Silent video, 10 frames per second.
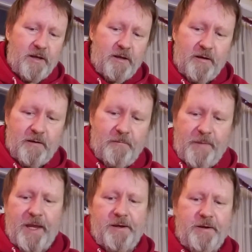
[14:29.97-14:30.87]
you know,
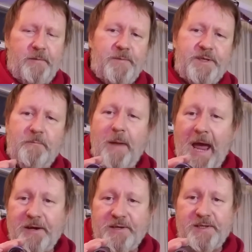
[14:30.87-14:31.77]
and um, some
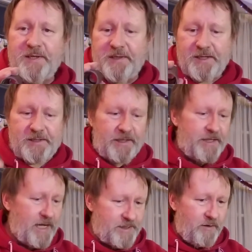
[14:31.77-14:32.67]
matches and things like
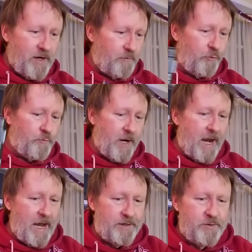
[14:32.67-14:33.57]
that. So I got room to
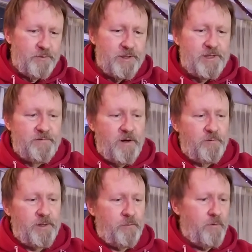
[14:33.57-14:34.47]
add to this if I
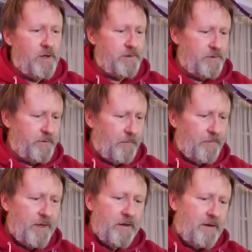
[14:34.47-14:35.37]
really want to.
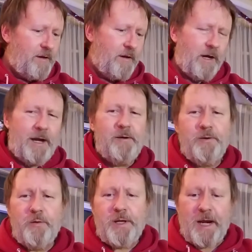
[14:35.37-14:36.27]
I don't
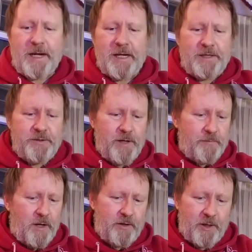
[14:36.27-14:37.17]
know that I need to. I'm
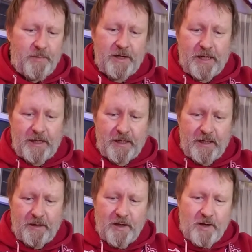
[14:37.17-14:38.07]
not going to be needing
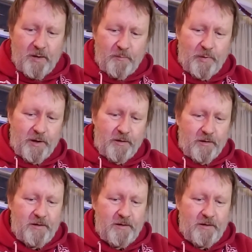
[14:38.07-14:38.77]
it, but